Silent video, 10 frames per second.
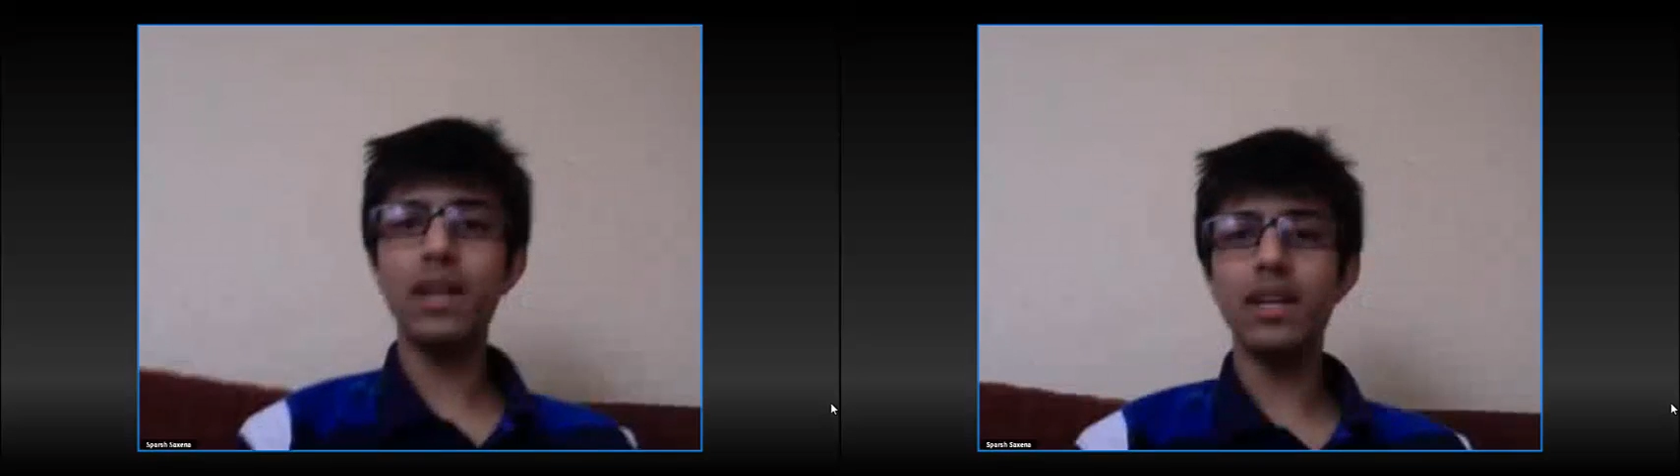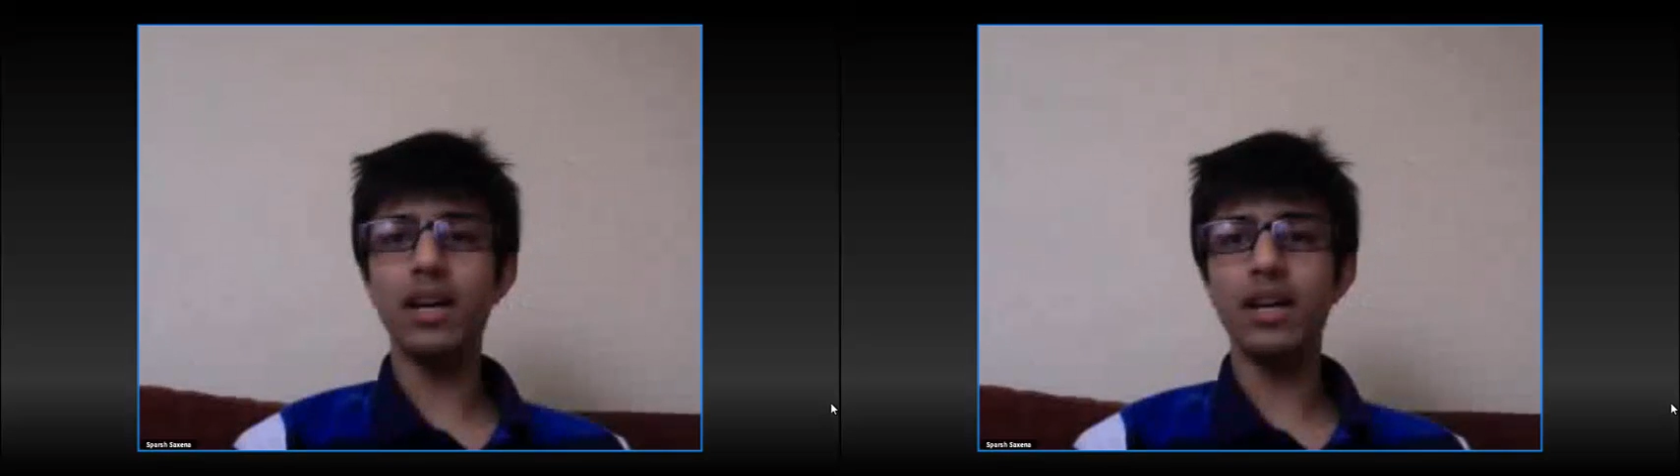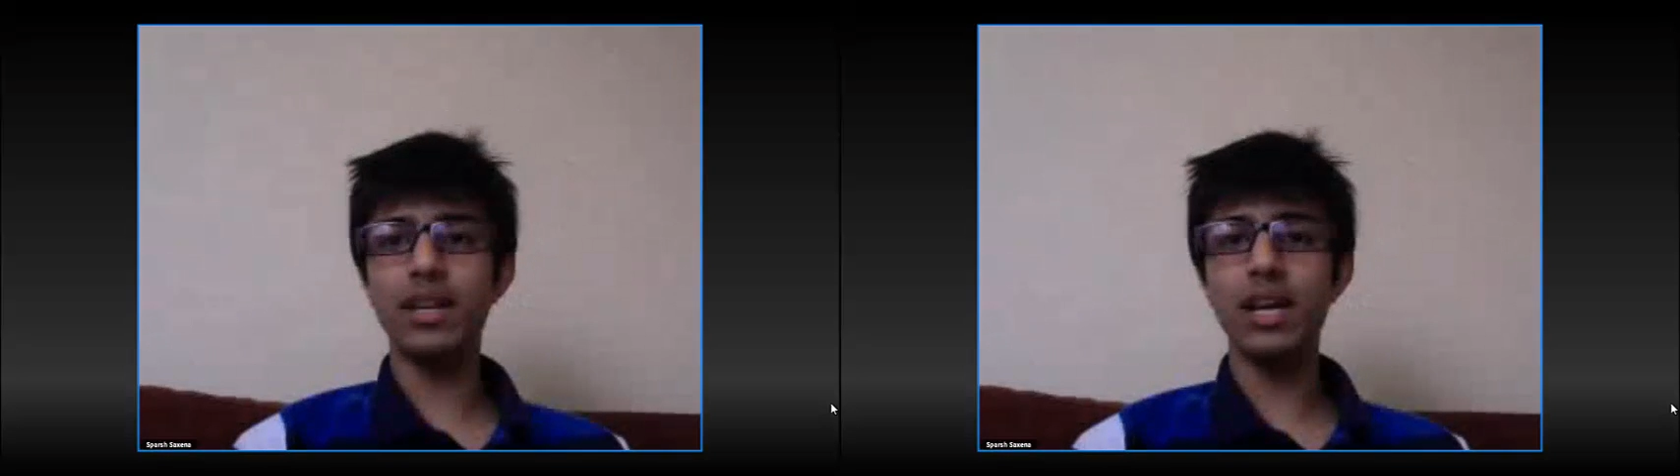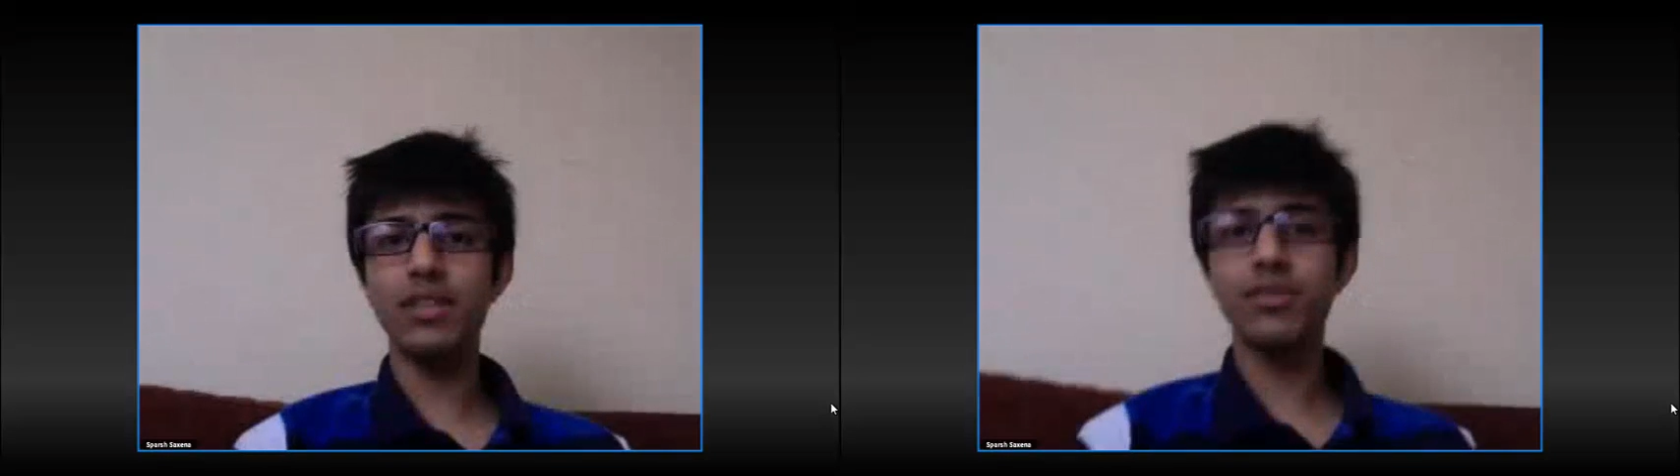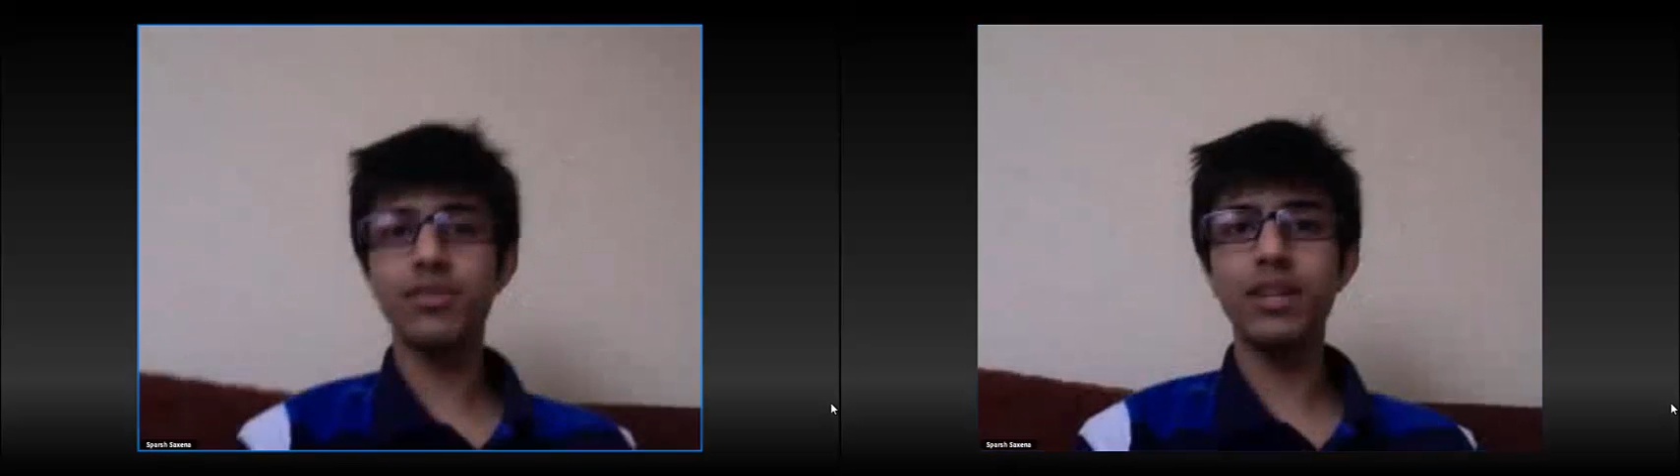
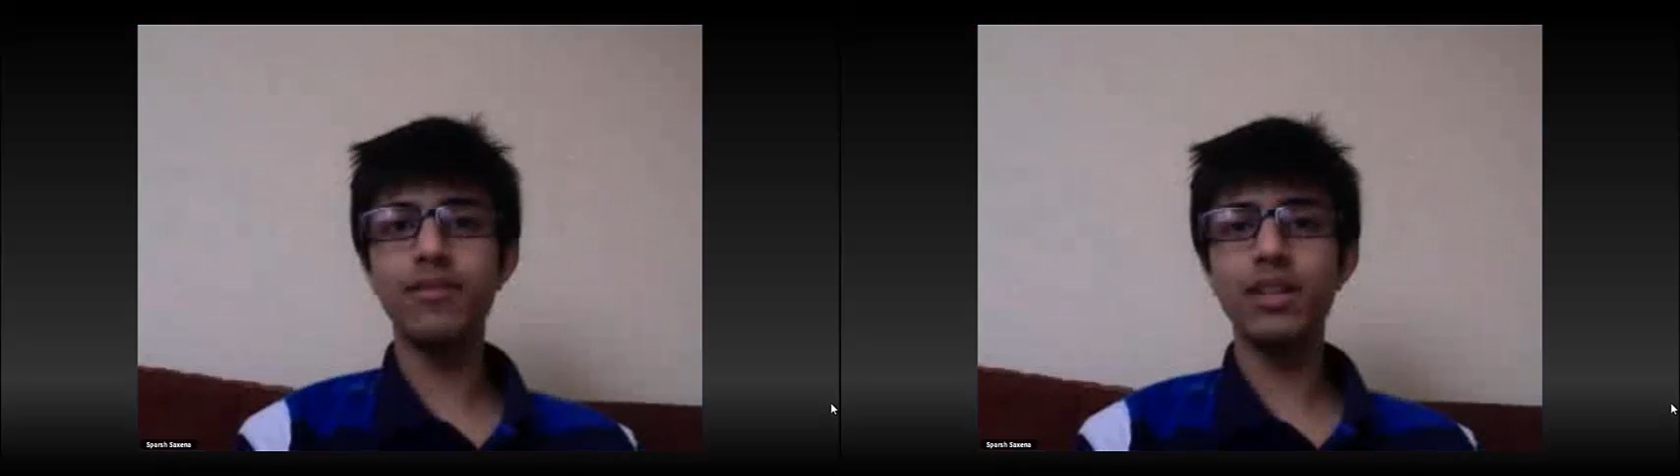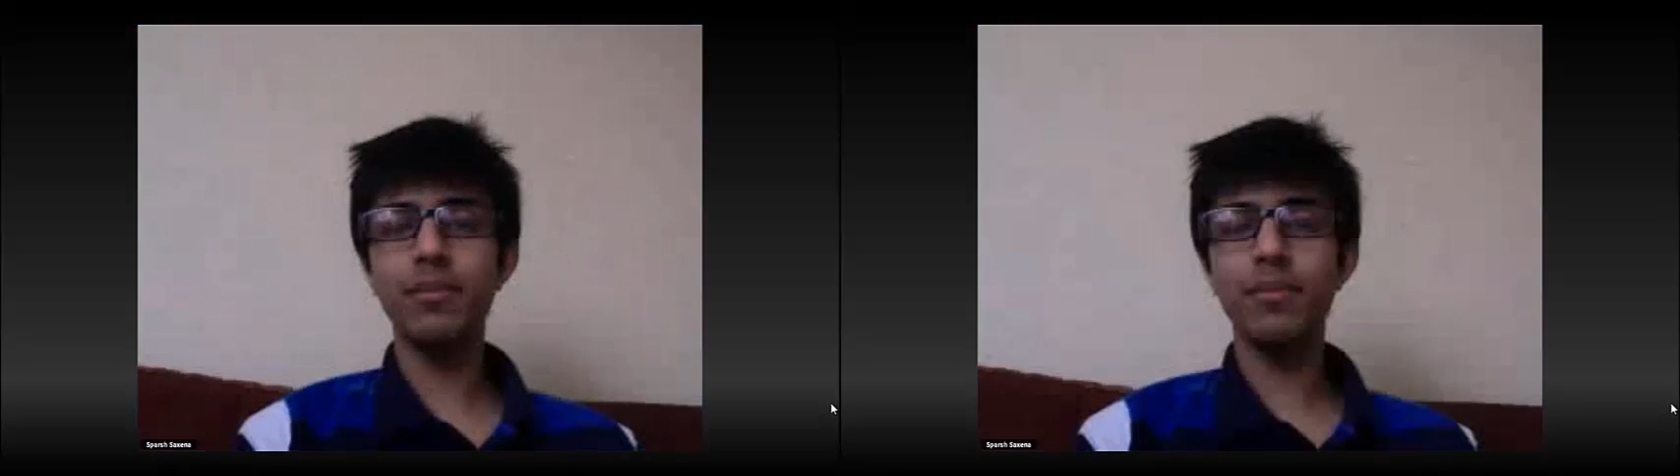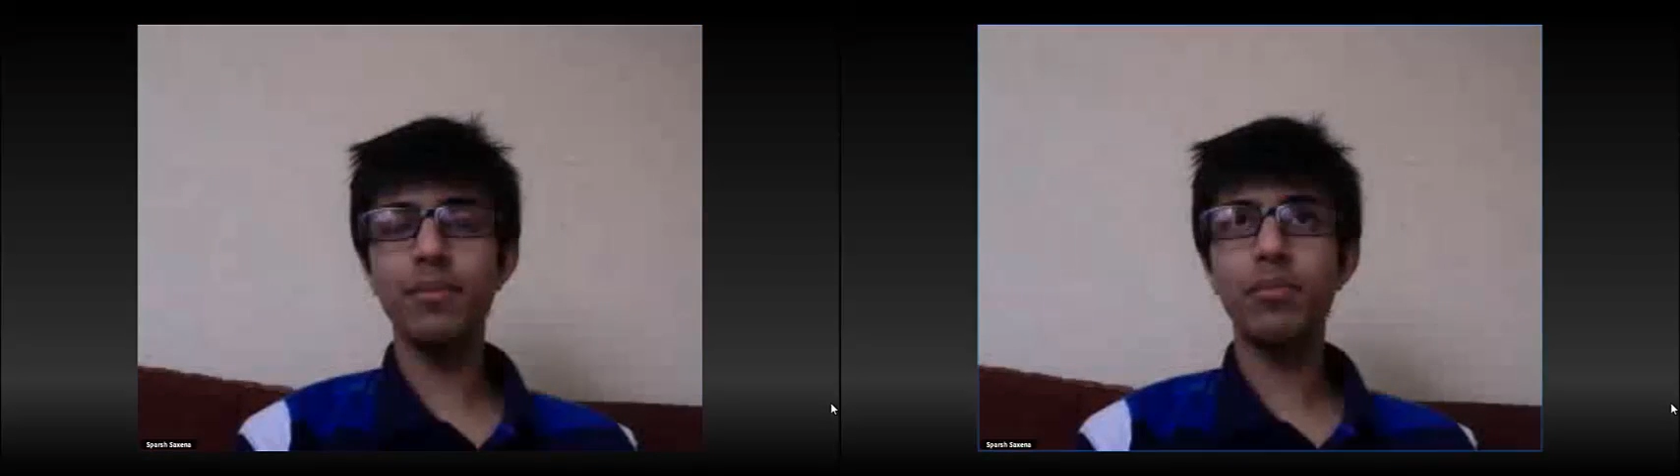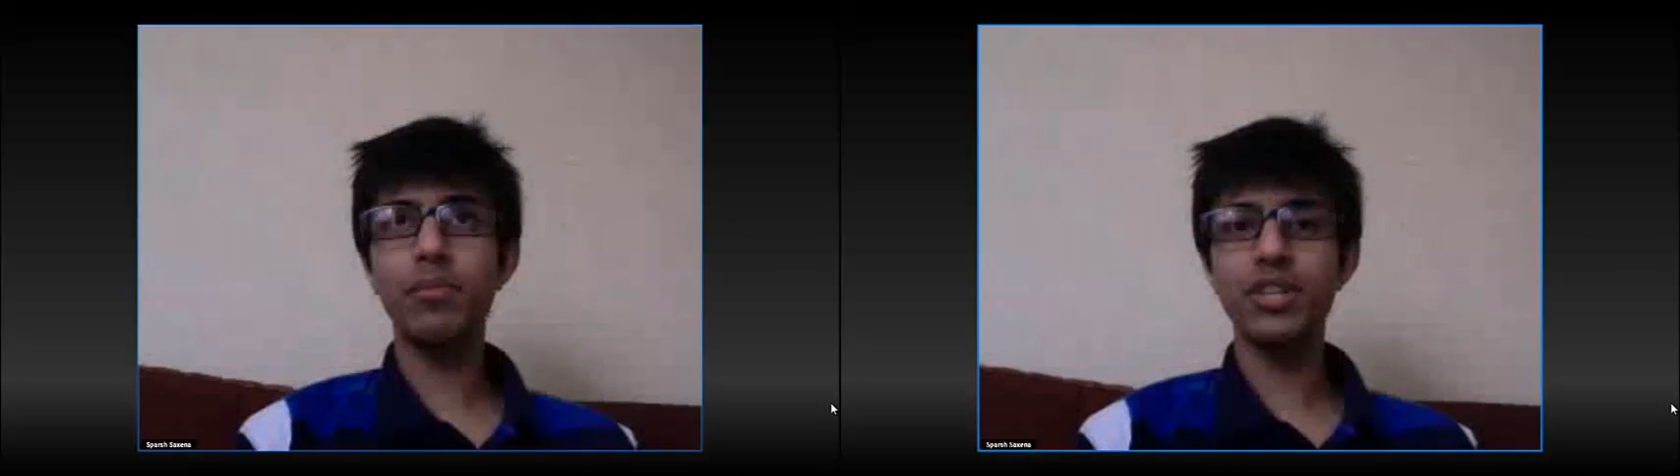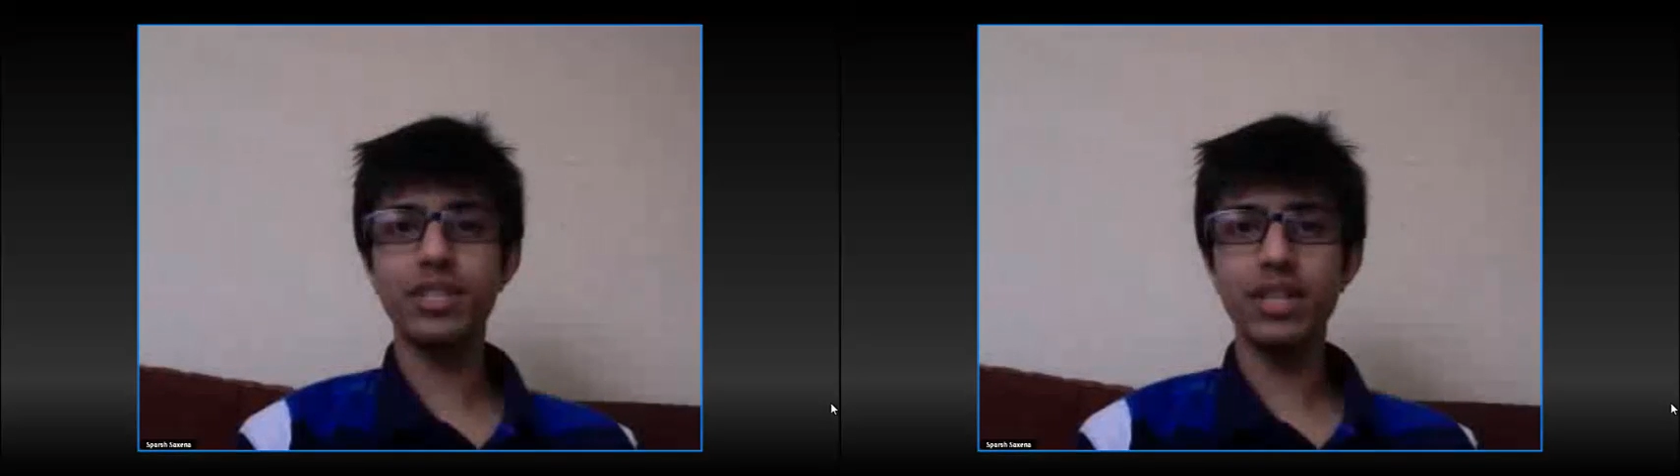grassroots development
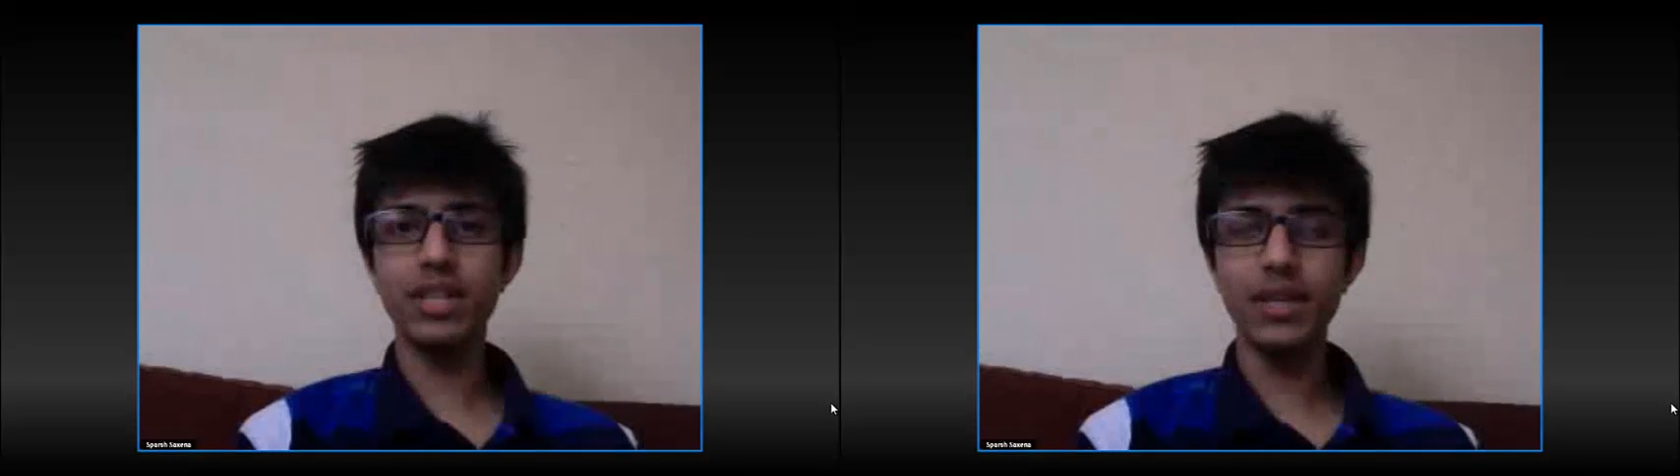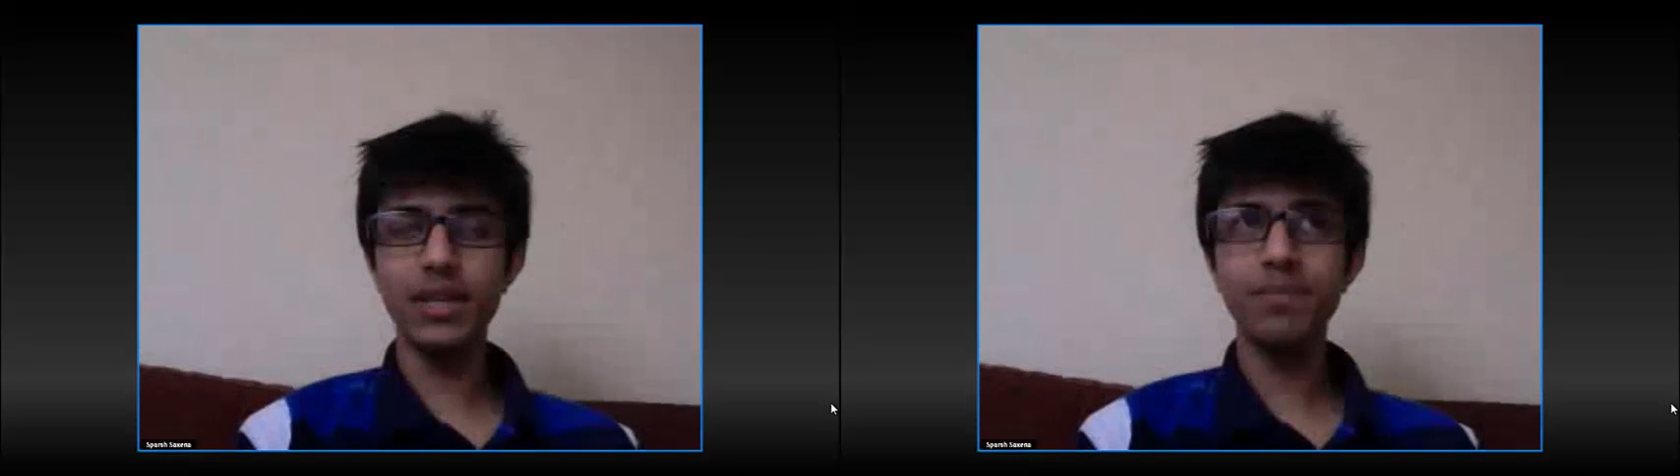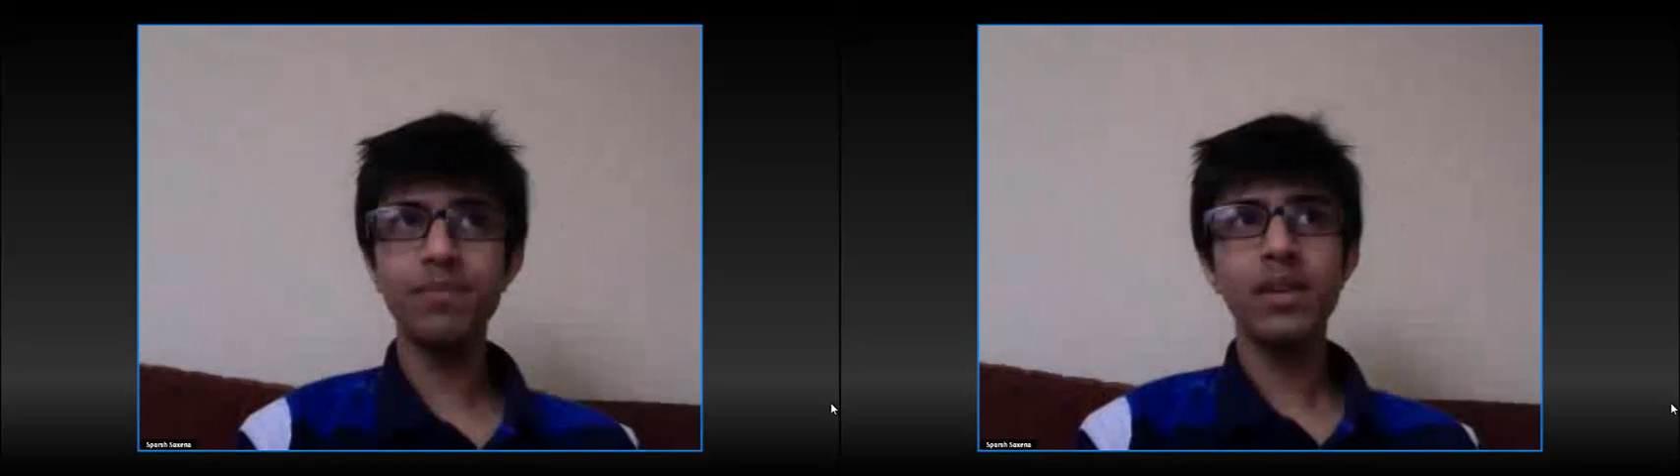projects in India.